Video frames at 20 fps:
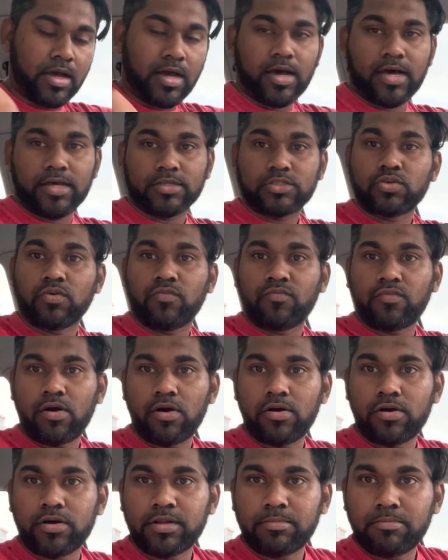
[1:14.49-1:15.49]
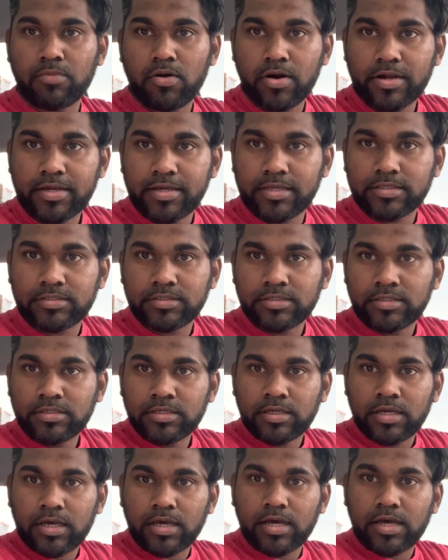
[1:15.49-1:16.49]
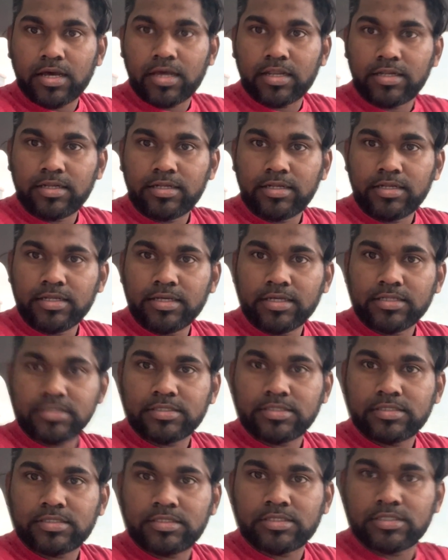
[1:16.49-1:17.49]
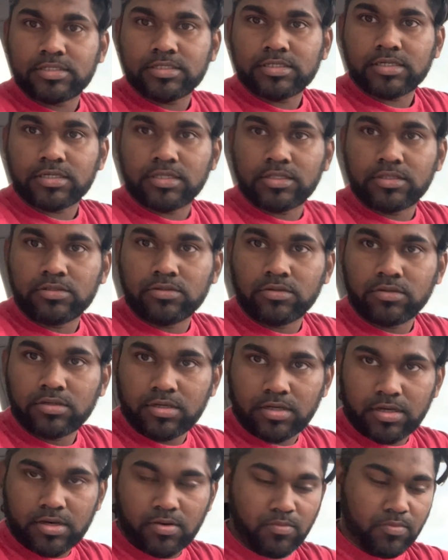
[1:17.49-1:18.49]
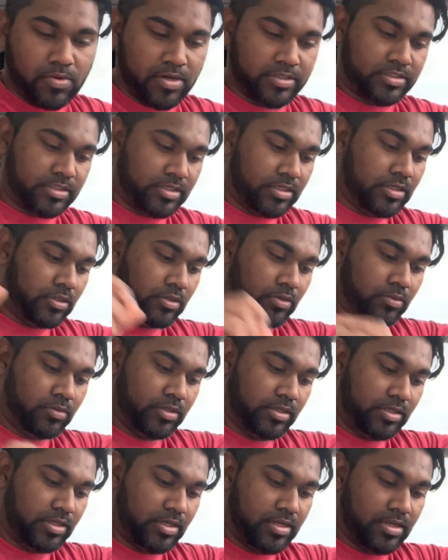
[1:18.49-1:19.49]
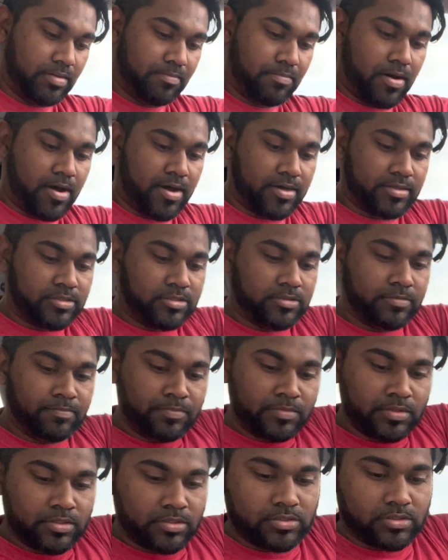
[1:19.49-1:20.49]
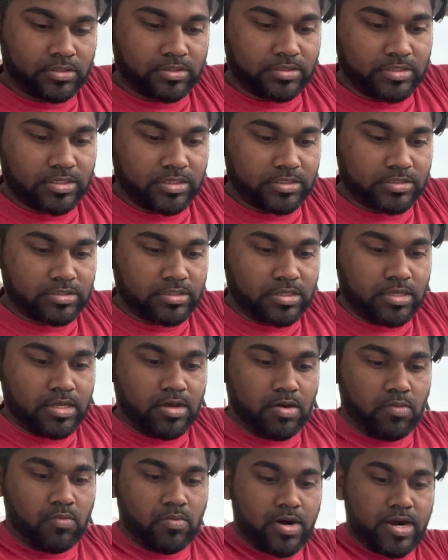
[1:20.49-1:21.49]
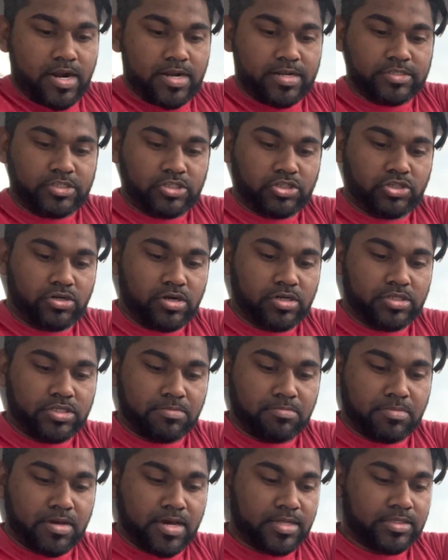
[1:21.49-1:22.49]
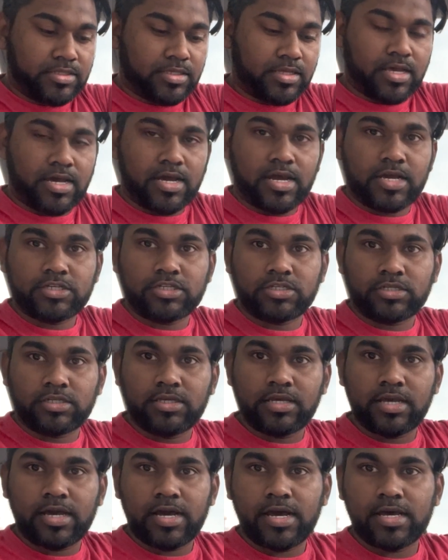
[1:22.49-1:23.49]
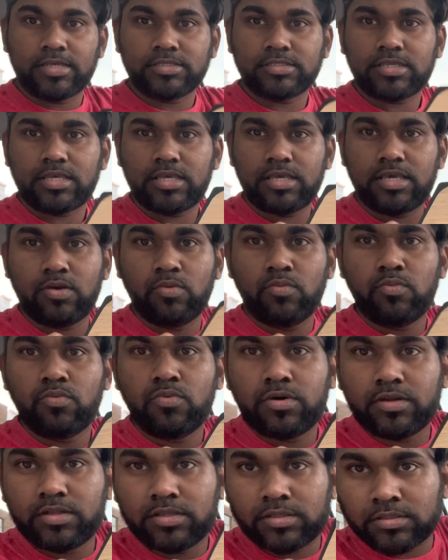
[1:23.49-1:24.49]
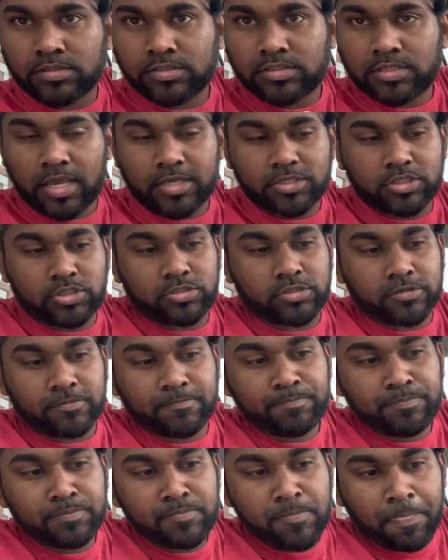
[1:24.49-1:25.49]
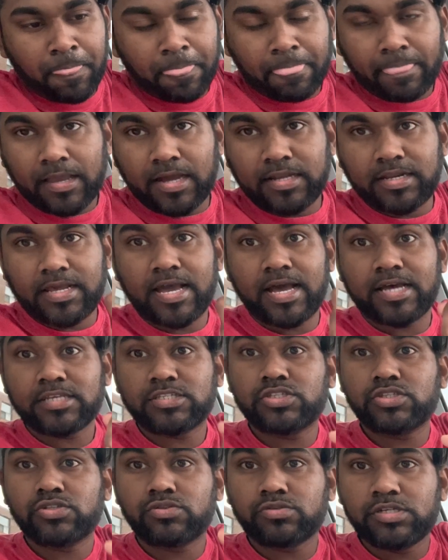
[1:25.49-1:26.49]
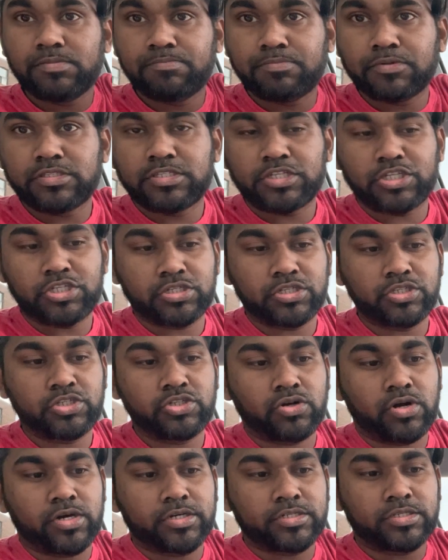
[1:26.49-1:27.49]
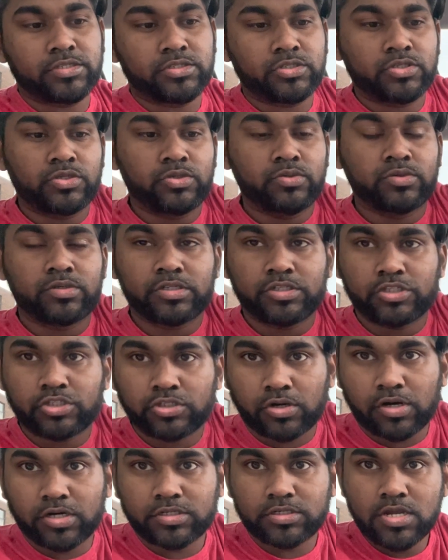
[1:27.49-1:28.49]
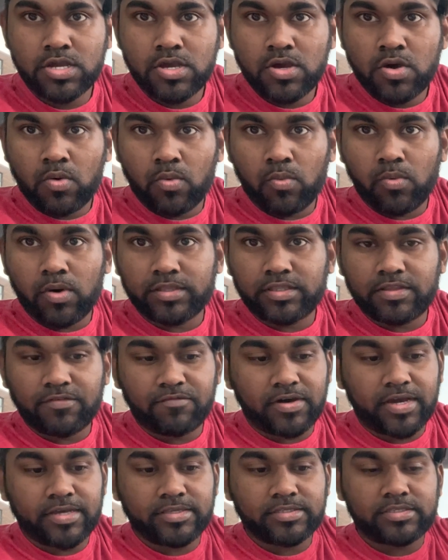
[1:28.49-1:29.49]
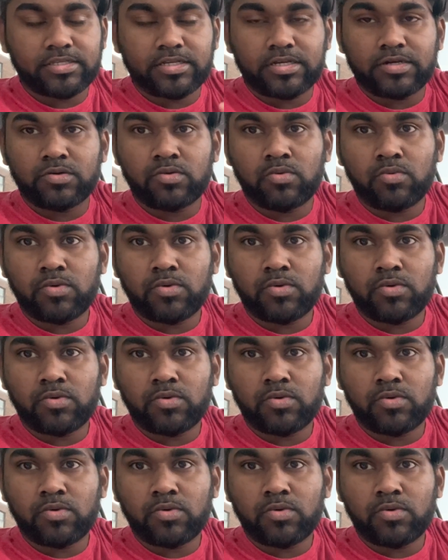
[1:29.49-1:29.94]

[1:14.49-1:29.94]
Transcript: so far on the market. And let's take a look at what's included in the box. So this wireless charger mat actually has a wooden texture, and it has 3-position charging, so you can charge one device here,